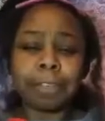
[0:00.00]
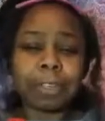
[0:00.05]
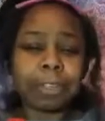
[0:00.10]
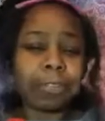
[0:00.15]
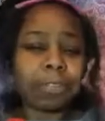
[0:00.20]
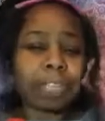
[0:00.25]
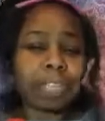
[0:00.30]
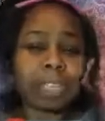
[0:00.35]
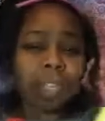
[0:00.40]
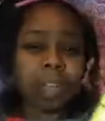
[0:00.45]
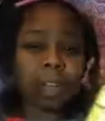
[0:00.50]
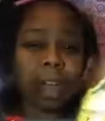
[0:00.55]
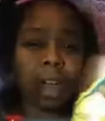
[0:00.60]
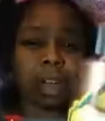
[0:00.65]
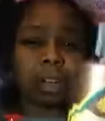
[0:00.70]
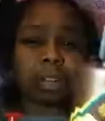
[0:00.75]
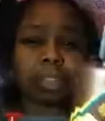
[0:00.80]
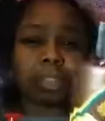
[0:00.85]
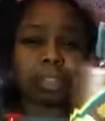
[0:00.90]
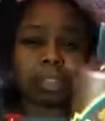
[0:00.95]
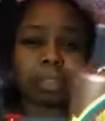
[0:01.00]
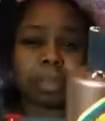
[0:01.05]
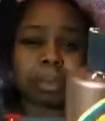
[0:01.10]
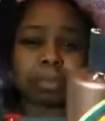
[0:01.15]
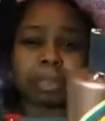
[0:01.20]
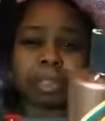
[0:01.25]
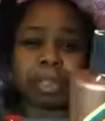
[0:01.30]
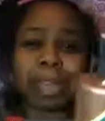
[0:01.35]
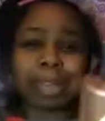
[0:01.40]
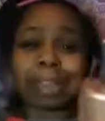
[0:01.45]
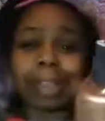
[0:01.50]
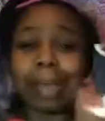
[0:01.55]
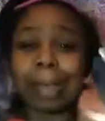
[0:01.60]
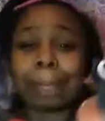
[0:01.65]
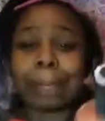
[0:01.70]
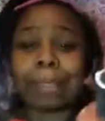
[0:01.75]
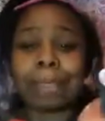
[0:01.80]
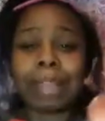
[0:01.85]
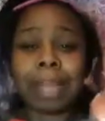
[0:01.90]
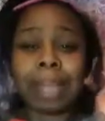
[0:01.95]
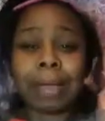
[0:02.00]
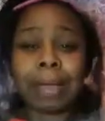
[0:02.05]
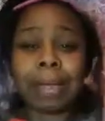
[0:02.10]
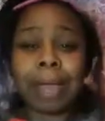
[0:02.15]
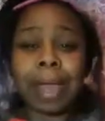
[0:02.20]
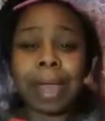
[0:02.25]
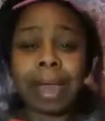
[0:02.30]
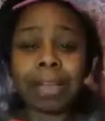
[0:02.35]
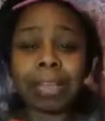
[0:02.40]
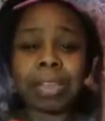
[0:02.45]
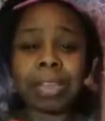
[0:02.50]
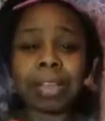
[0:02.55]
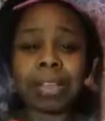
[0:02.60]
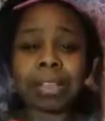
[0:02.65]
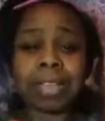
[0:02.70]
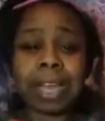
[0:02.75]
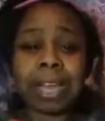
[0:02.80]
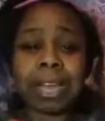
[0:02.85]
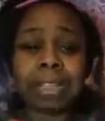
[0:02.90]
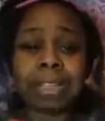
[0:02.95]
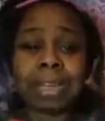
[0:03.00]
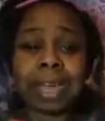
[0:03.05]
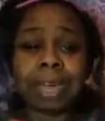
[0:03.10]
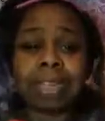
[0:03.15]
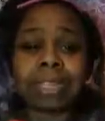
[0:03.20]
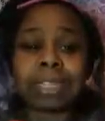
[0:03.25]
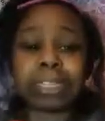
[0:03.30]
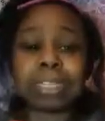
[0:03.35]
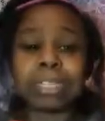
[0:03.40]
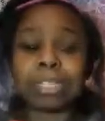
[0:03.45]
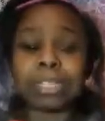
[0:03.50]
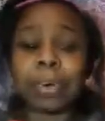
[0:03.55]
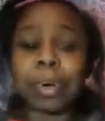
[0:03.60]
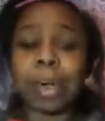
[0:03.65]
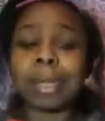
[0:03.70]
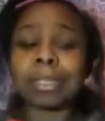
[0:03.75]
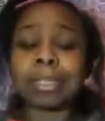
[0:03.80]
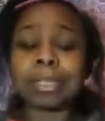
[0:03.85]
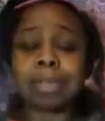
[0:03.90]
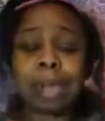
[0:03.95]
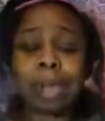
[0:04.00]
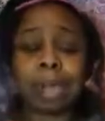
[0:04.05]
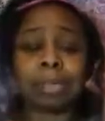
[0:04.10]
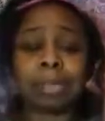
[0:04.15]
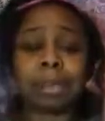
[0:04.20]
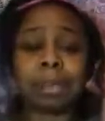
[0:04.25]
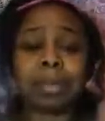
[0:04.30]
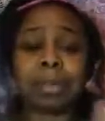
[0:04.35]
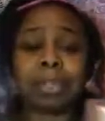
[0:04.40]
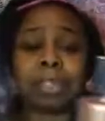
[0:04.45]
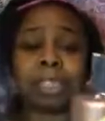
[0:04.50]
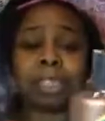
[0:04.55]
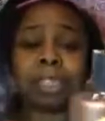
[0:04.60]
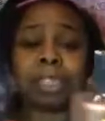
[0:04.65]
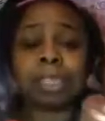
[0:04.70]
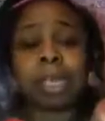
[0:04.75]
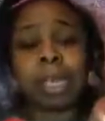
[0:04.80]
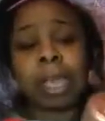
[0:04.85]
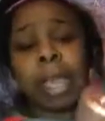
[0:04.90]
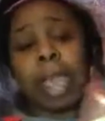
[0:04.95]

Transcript: $15 or something like that, but they have this at Sally's, and so I stocked up on this.